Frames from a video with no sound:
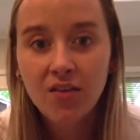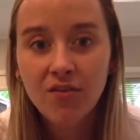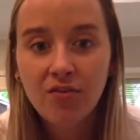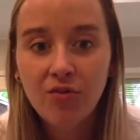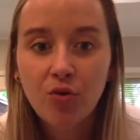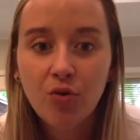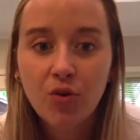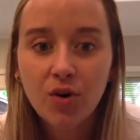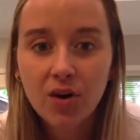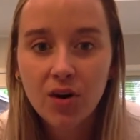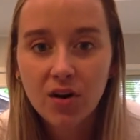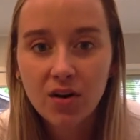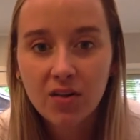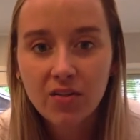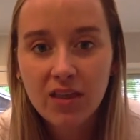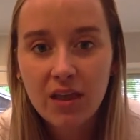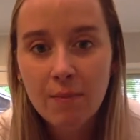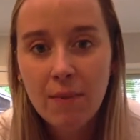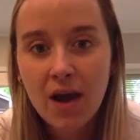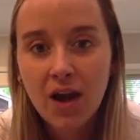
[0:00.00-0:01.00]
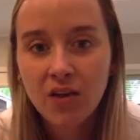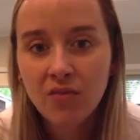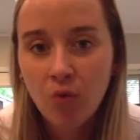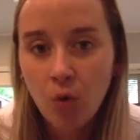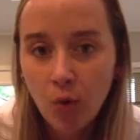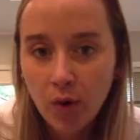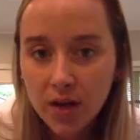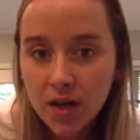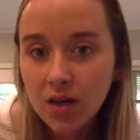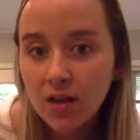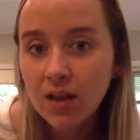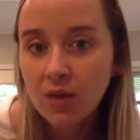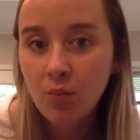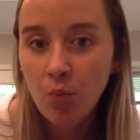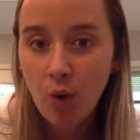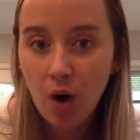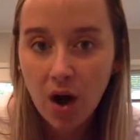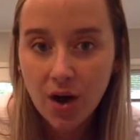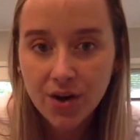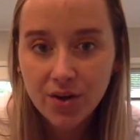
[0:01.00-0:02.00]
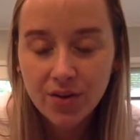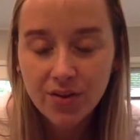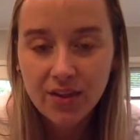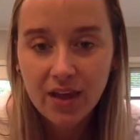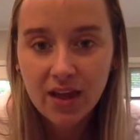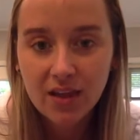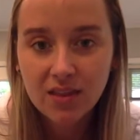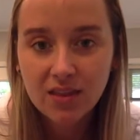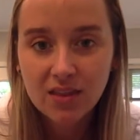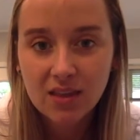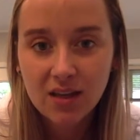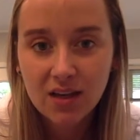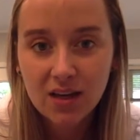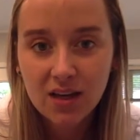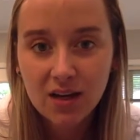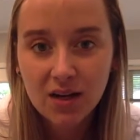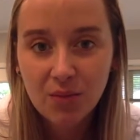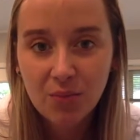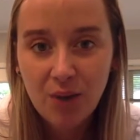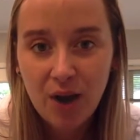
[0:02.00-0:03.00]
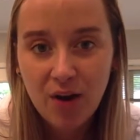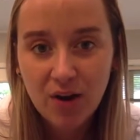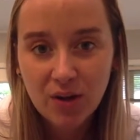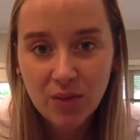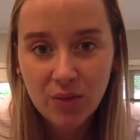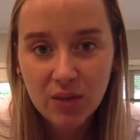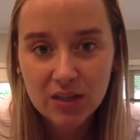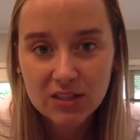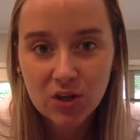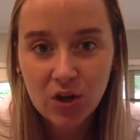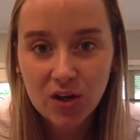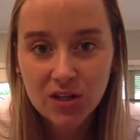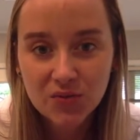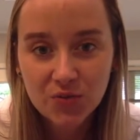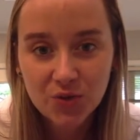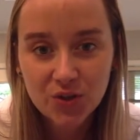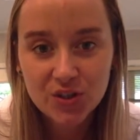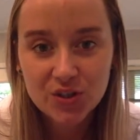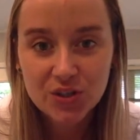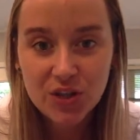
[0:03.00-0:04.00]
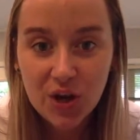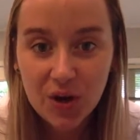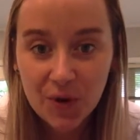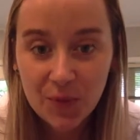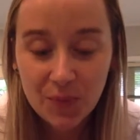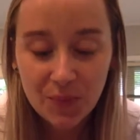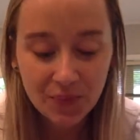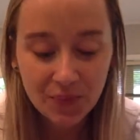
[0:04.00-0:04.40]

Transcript: the amount of oil and water that the brownie mix calls for. So